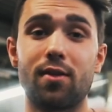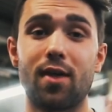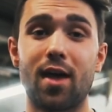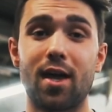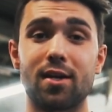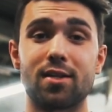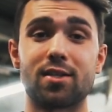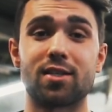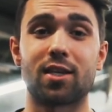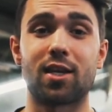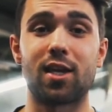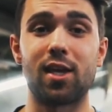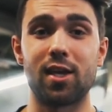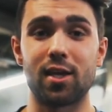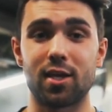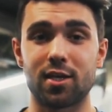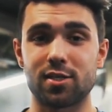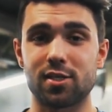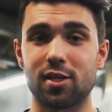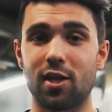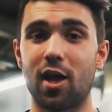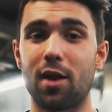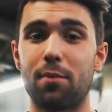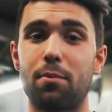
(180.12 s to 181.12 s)
that is key,
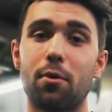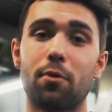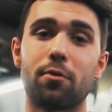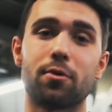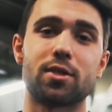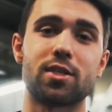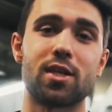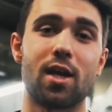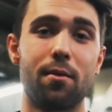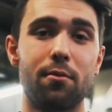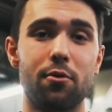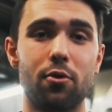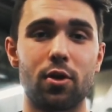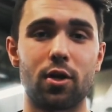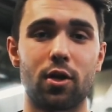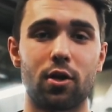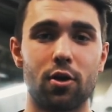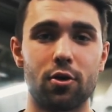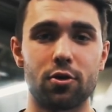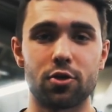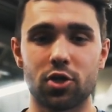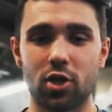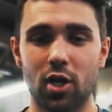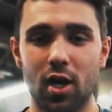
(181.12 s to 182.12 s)
because a lot of people say, I'm doing
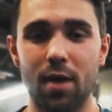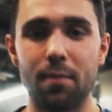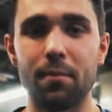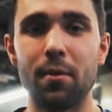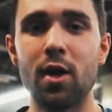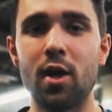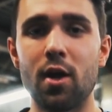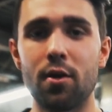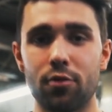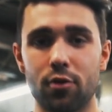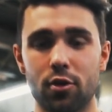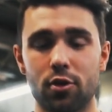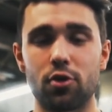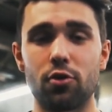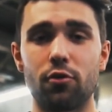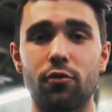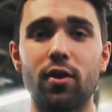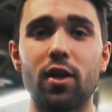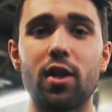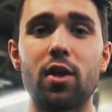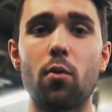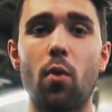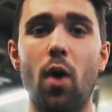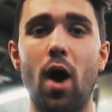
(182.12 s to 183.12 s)
closed grip, and they'll do
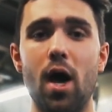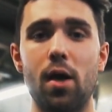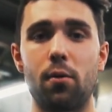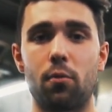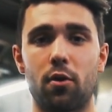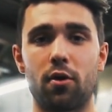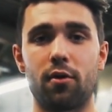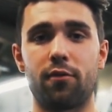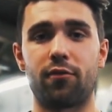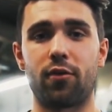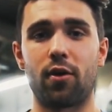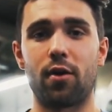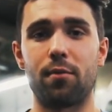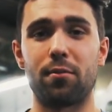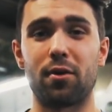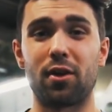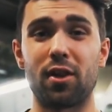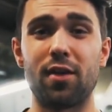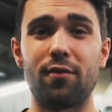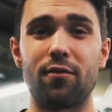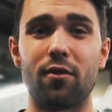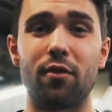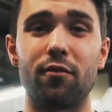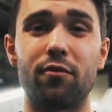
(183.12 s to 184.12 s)
really wide. We're a firm
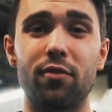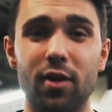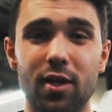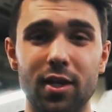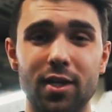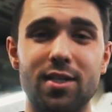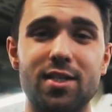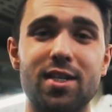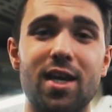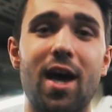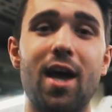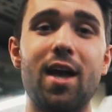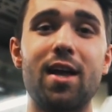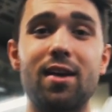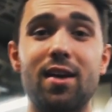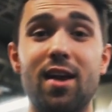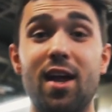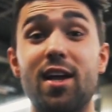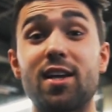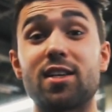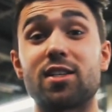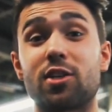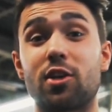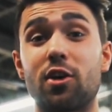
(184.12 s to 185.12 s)
believer of really tight,
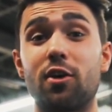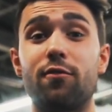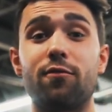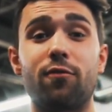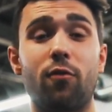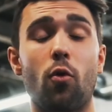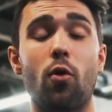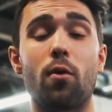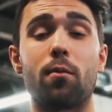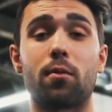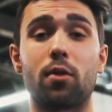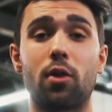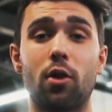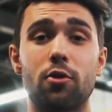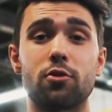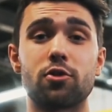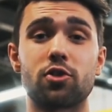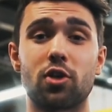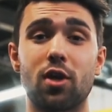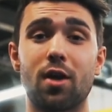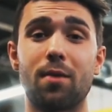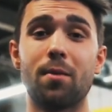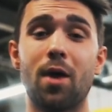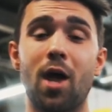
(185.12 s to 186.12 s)
nice, good form
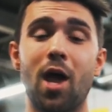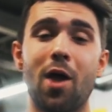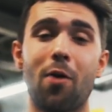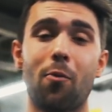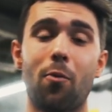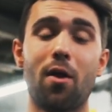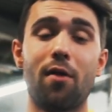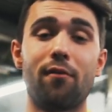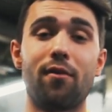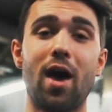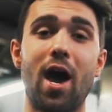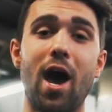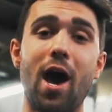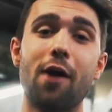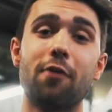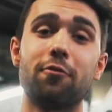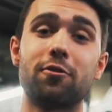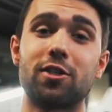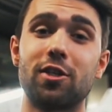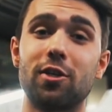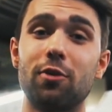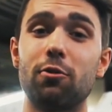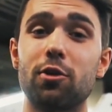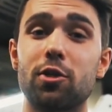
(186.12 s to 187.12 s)
closed grip. We have a
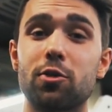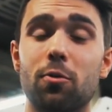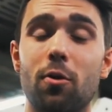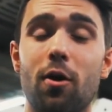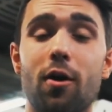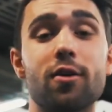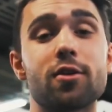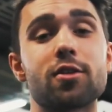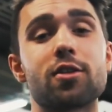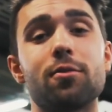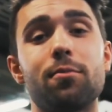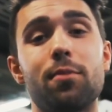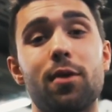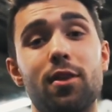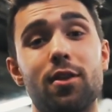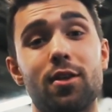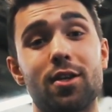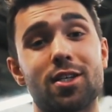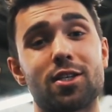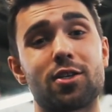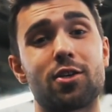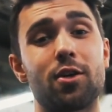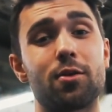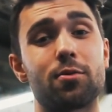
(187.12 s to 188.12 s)
how-to, which will also be in the
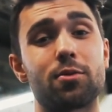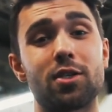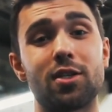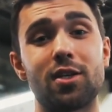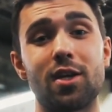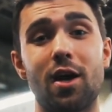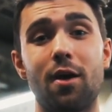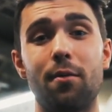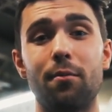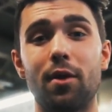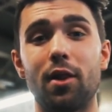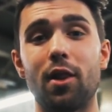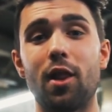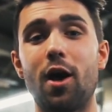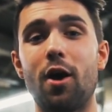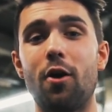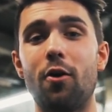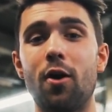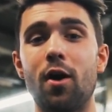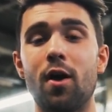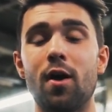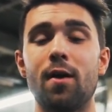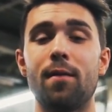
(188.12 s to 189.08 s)
description down below.